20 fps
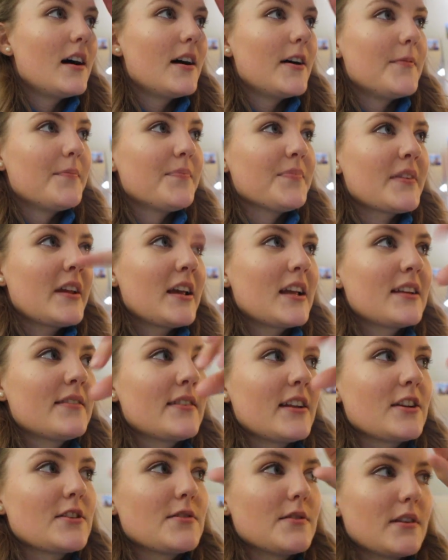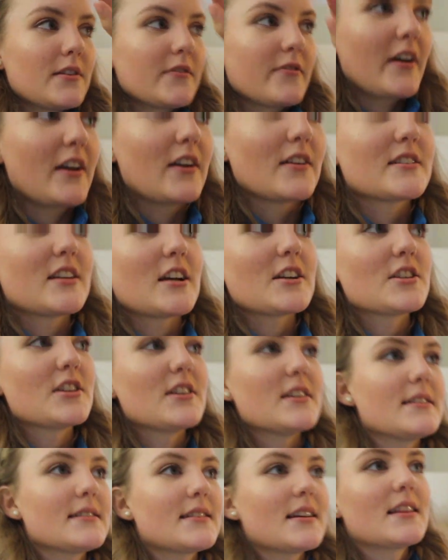I'm like doing the final
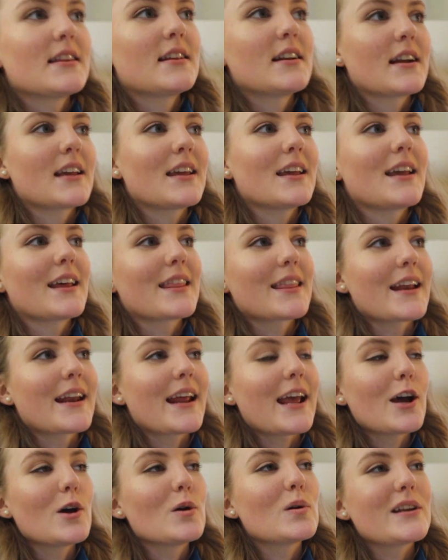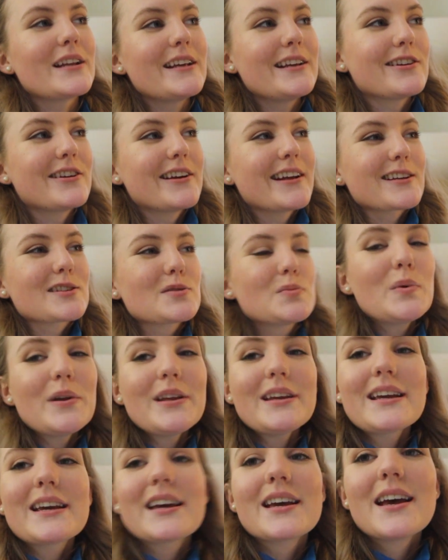touches and then I can get that out later next
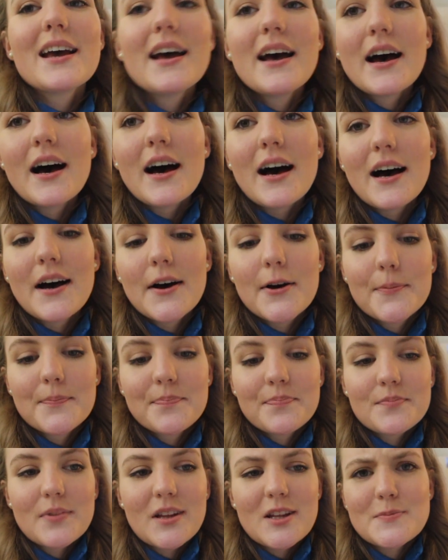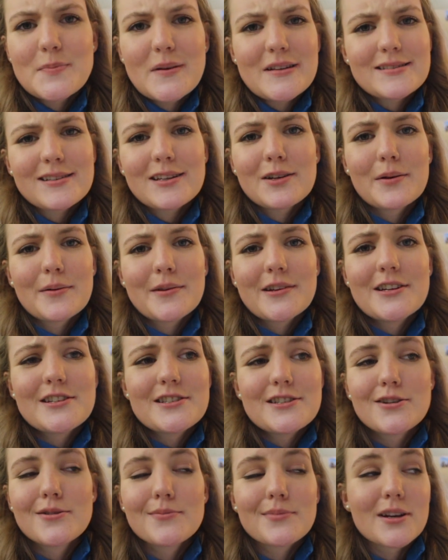week. But that's basically what I'm gonna
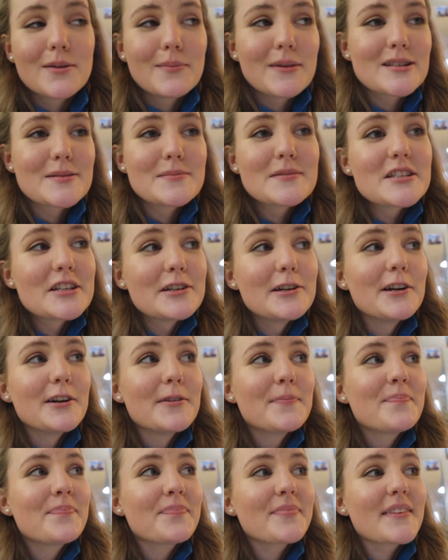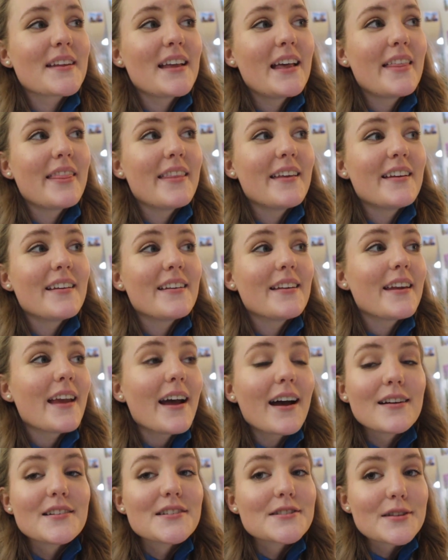do. I'm gonna make some dinner and then
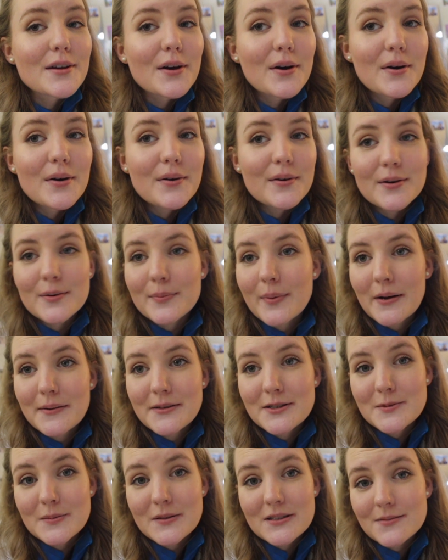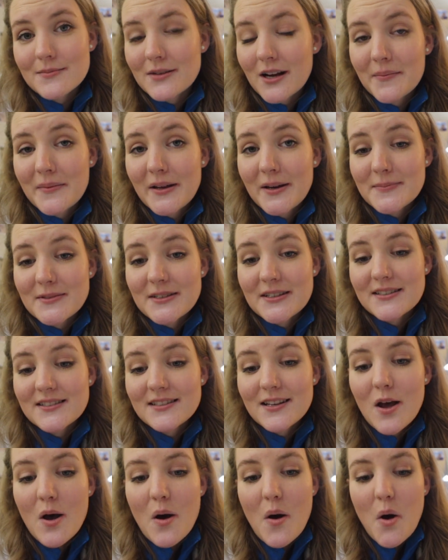yeah, so it'll probably just be some time
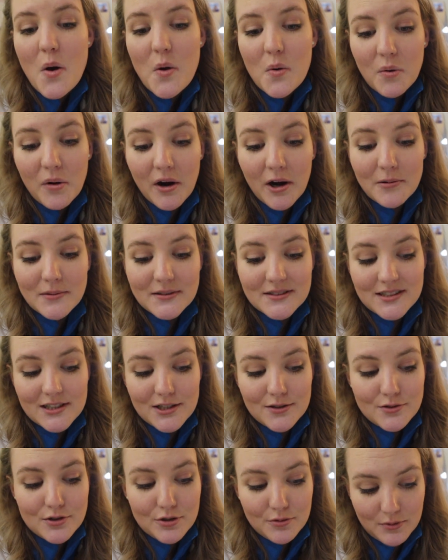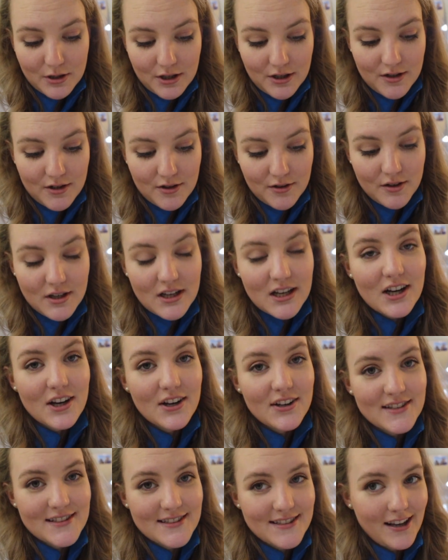lapses or I will see you tomorrow
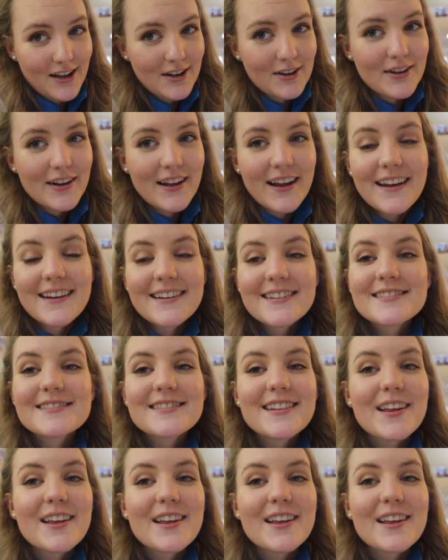on Saturday.